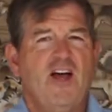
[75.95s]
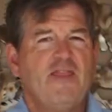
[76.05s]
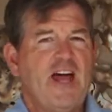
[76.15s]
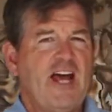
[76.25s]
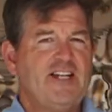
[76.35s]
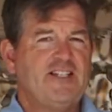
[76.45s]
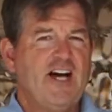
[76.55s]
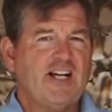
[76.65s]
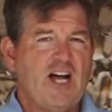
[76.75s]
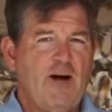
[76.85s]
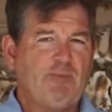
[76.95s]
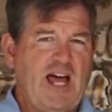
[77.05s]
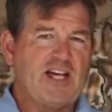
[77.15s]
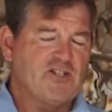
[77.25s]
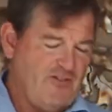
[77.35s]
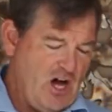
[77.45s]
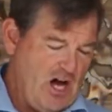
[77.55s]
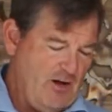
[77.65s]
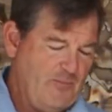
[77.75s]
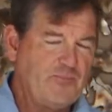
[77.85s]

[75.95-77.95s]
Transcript: that I dug up last fall.